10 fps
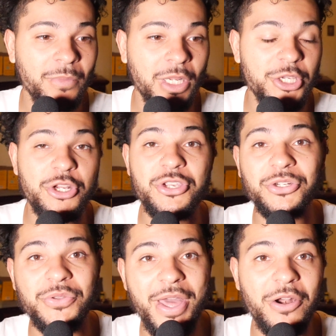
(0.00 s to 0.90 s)
you can
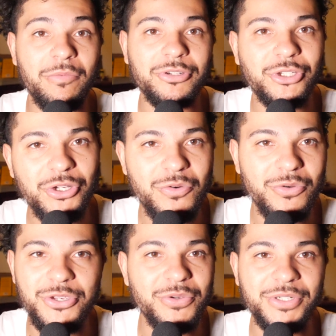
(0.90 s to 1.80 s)
do that. Or number two,
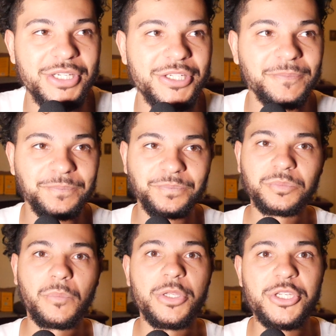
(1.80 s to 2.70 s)
you can just
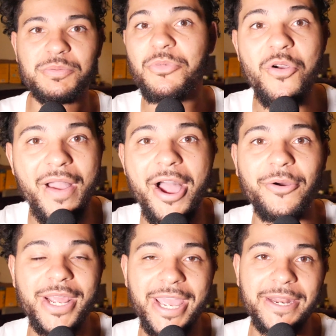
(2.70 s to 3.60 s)
move
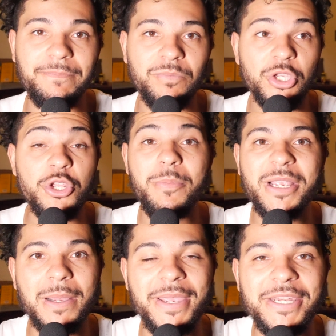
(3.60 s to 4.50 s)
out and,
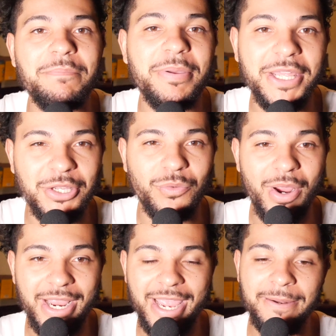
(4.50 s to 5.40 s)
become independent,
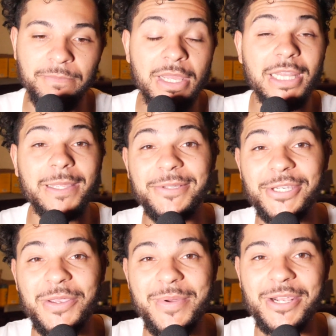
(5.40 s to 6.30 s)
right? And let me
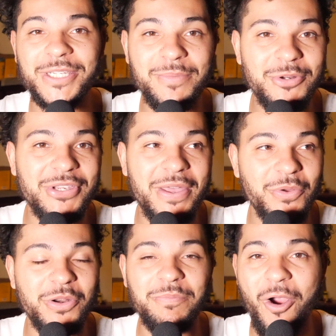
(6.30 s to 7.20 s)
tell you, man, as someone who's had
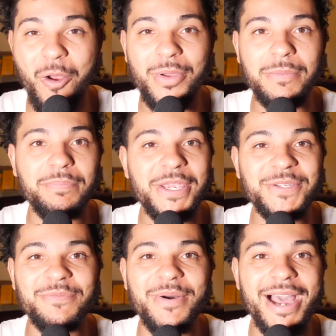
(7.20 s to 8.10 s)
their own apartment,
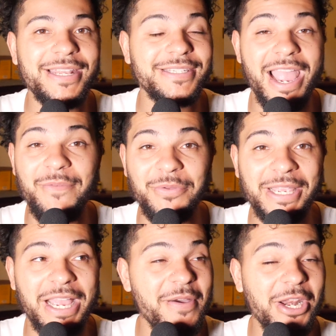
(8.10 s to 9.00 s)
peace of mind is
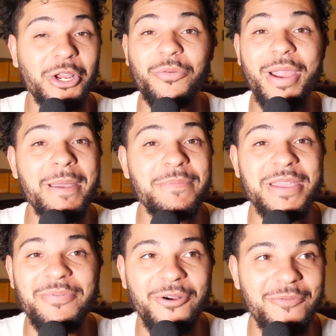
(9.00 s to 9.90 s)
everything. I've had a crappy
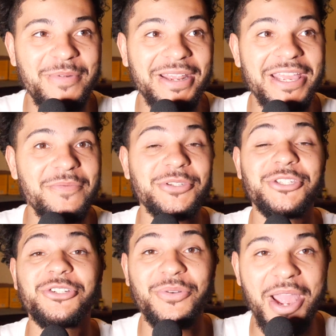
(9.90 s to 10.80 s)
apartment. It was
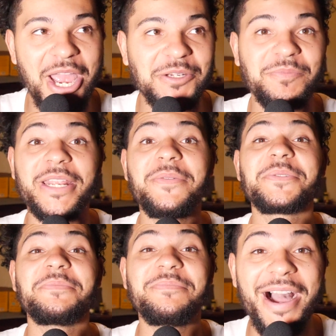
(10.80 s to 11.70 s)
trash, but it
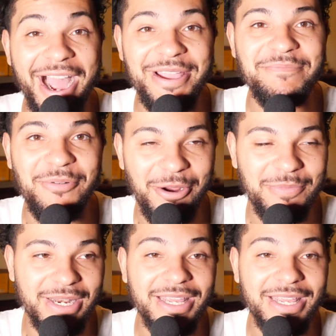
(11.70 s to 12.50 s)
was my apartment